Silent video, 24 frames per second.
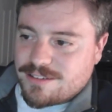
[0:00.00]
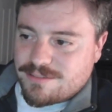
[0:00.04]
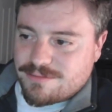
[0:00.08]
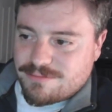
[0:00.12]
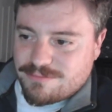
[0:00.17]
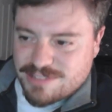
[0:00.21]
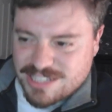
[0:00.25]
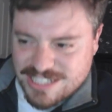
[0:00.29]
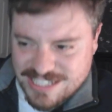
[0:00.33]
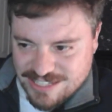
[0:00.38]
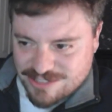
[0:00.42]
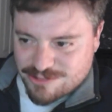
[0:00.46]

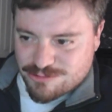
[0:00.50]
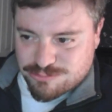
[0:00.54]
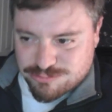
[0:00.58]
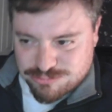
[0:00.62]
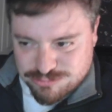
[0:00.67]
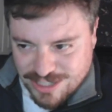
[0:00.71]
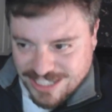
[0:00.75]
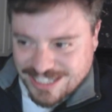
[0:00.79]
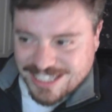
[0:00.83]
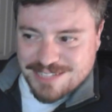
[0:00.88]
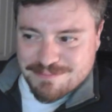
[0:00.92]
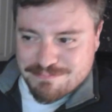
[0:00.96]
This is
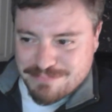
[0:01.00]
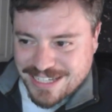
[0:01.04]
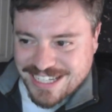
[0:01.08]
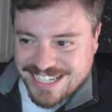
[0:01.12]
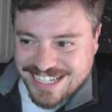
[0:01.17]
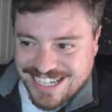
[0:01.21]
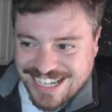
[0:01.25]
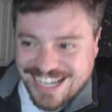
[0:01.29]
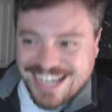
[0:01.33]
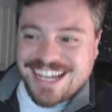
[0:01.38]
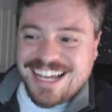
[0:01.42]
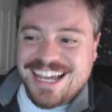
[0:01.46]
really
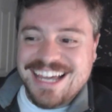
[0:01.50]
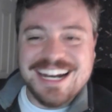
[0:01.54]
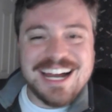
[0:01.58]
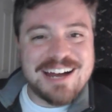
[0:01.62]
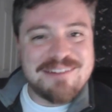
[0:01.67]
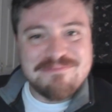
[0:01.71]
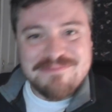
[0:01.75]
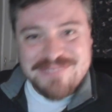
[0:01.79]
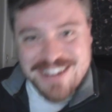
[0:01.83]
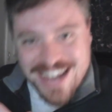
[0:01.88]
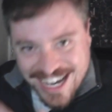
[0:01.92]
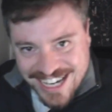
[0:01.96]
big, and
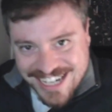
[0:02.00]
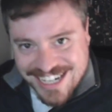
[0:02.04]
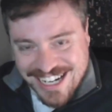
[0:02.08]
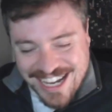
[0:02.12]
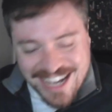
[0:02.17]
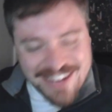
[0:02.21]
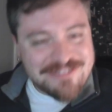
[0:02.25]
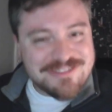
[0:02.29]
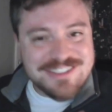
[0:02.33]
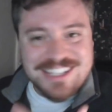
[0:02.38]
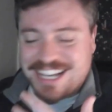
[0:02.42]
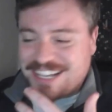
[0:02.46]

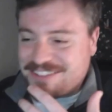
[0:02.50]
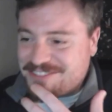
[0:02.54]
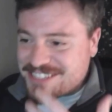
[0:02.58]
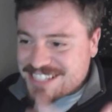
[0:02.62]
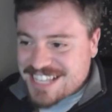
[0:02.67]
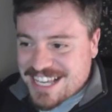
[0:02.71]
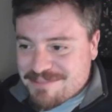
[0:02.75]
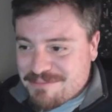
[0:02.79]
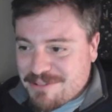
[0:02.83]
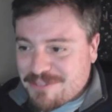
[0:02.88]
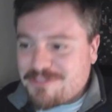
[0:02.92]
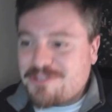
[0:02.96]
I've
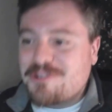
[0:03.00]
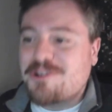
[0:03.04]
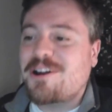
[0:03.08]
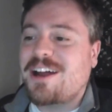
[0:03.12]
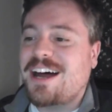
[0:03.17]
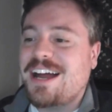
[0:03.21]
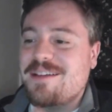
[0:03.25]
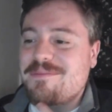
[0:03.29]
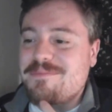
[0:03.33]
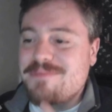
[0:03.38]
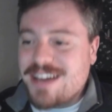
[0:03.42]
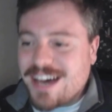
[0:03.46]
said before,
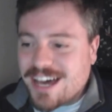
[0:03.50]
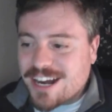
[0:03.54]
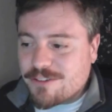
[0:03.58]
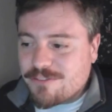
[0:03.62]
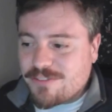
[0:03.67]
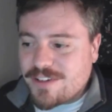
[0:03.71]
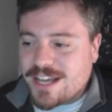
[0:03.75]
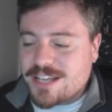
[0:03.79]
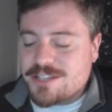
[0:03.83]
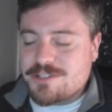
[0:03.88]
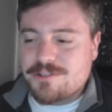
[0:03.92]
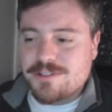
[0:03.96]
I am not a
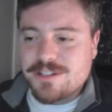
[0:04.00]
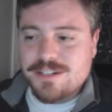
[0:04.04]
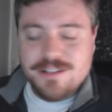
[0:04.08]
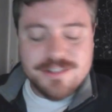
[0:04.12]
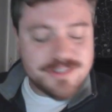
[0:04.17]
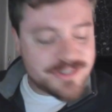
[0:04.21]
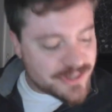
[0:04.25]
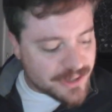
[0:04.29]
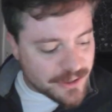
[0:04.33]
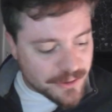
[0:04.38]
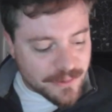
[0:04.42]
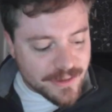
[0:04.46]
fast reader,
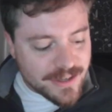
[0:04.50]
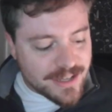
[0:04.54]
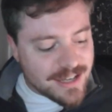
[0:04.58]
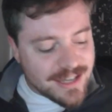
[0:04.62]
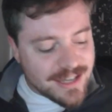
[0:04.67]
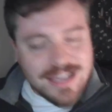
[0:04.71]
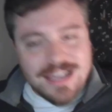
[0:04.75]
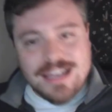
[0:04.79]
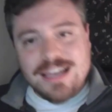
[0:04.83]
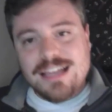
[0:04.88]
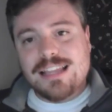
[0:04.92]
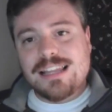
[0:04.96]
so
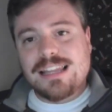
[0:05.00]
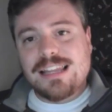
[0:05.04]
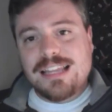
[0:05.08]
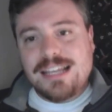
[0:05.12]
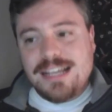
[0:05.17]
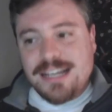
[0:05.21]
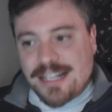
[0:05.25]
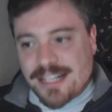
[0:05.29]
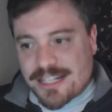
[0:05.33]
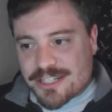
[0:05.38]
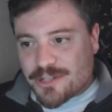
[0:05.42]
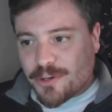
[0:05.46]

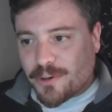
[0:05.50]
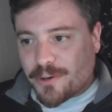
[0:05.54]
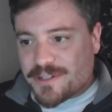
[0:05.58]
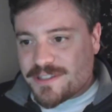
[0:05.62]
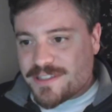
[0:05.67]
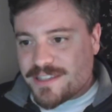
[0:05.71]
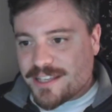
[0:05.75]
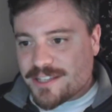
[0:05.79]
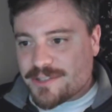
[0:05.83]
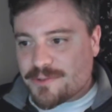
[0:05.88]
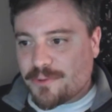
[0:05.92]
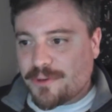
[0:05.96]
leaning towards
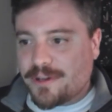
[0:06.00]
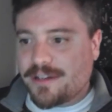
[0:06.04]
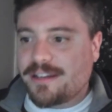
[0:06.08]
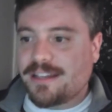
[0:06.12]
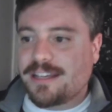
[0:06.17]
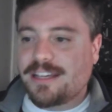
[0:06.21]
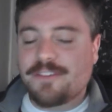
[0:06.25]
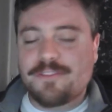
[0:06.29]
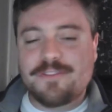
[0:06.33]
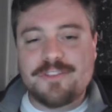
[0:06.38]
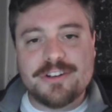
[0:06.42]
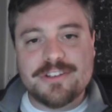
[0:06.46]
this one.
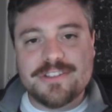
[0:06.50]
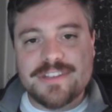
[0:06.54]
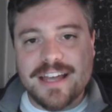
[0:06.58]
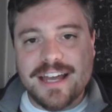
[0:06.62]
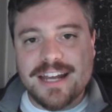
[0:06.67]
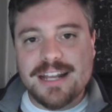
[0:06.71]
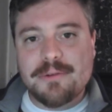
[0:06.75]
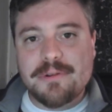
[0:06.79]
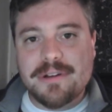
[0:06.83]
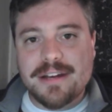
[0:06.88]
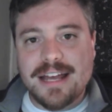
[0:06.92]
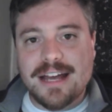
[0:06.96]
If there's
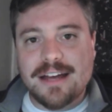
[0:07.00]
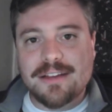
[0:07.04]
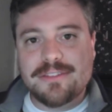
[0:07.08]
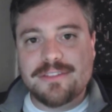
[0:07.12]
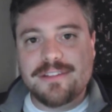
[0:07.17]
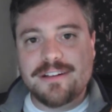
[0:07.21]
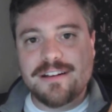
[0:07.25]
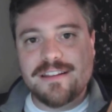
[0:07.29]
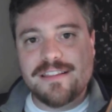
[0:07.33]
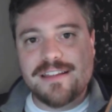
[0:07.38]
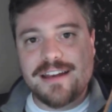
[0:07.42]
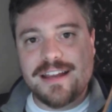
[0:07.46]
anyone out
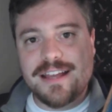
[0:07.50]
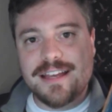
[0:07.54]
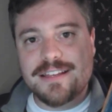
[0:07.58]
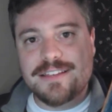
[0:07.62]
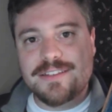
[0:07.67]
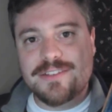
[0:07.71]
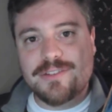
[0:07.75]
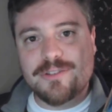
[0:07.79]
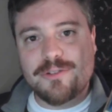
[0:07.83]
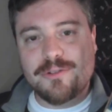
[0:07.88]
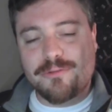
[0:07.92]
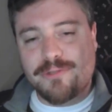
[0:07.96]
there that
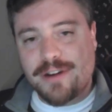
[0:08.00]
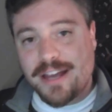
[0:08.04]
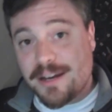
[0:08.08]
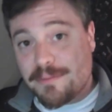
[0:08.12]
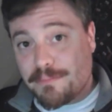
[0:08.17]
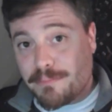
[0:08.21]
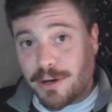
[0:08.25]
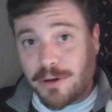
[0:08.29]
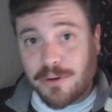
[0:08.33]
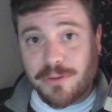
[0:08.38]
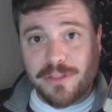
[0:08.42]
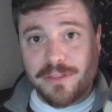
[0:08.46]
has
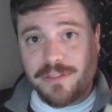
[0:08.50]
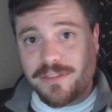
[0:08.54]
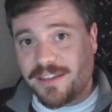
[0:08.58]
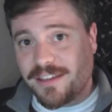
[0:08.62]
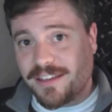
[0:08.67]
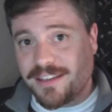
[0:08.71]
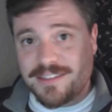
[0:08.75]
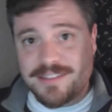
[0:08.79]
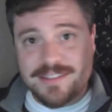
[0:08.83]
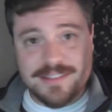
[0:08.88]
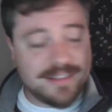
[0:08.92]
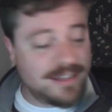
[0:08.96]
read both of
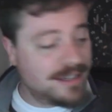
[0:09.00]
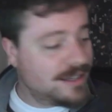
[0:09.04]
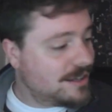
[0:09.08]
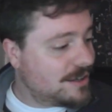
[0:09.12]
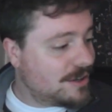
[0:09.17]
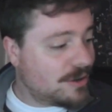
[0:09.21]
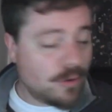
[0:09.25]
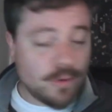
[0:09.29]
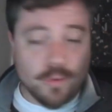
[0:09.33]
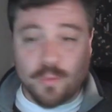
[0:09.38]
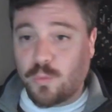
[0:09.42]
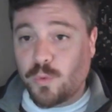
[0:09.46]
these,
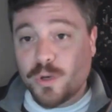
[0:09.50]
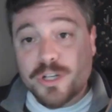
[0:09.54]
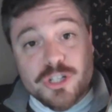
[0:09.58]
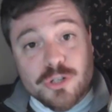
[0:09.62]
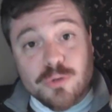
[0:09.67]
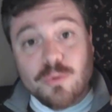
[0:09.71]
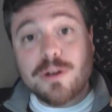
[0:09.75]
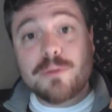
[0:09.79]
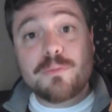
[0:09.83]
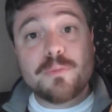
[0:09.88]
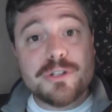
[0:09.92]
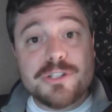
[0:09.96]

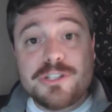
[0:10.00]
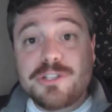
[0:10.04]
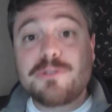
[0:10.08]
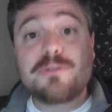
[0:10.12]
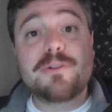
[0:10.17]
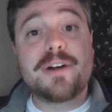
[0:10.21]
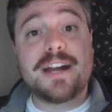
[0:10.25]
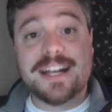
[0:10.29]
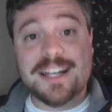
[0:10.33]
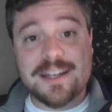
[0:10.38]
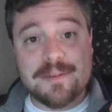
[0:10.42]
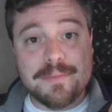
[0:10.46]
which one would you
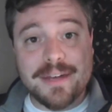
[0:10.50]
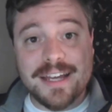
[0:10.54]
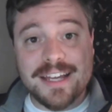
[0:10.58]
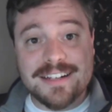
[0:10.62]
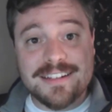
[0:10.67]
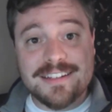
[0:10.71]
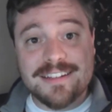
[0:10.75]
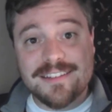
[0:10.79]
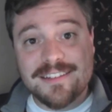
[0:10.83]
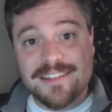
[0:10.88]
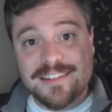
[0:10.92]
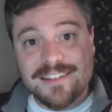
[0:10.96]

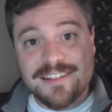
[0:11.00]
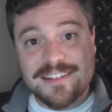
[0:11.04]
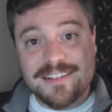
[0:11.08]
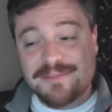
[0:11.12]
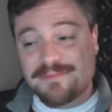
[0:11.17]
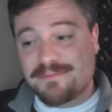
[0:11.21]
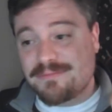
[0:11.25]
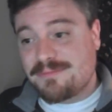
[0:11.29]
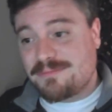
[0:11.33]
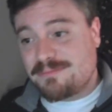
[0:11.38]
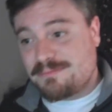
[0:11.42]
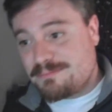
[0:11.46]
recommend?
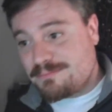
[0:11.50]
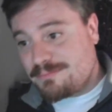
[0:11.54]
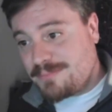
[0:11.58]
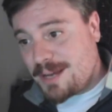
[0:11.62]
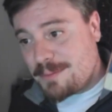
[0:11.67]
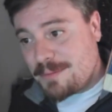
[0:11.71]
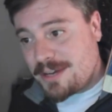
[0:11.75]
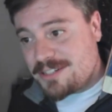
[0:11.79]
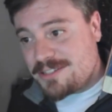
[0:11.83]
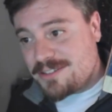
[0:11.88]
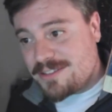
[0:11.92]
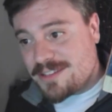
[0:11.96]
I
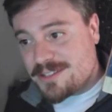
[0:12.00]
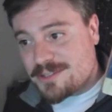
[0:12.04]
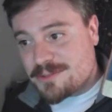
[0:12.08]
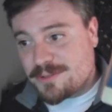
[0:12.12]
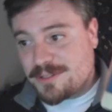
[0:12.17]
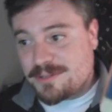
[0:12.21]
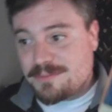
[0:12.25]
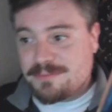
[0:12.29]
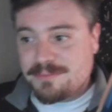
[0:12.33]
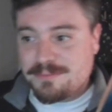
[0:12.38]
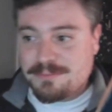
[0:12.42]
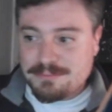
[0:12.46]
might do this
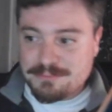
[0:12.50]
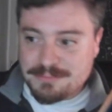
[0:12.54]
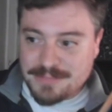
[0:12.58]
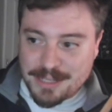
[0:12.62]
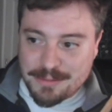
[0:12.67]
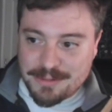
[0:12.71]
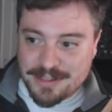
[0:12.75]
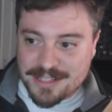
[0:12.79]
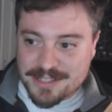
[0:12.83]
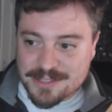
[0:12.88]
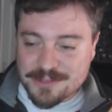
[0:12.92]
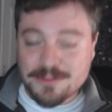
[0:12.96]
one,
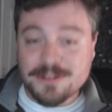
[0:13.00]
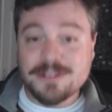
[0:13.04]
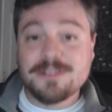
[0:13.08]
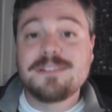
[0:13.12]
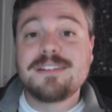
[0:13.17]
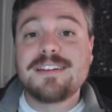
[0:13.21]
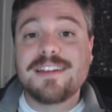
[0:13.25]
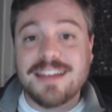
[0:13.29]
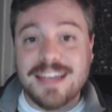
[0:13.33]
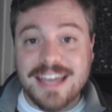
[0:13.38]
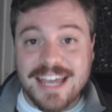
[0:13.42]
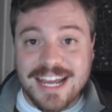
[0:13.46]
maybe this one.
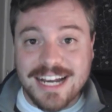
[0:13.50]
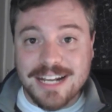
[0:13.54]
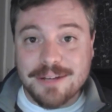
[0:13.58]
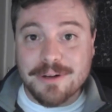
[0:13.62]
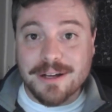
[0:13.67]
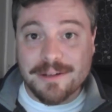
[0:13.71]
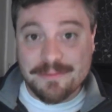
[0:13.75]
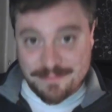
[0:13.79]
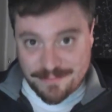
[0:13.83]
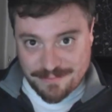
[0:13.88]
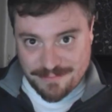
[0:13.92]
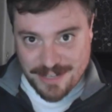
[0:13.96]

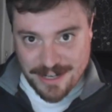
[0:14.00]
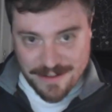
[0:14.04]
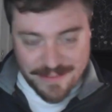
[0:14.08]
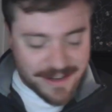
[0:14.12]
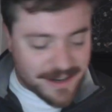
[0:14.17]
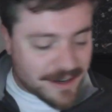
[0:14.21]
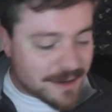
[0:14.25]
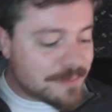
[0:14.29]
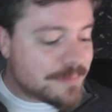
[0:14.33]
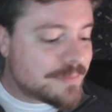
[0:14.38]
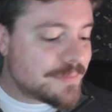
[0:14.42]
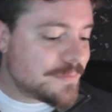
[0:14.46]
Anyway, there they
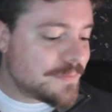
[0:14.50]
are.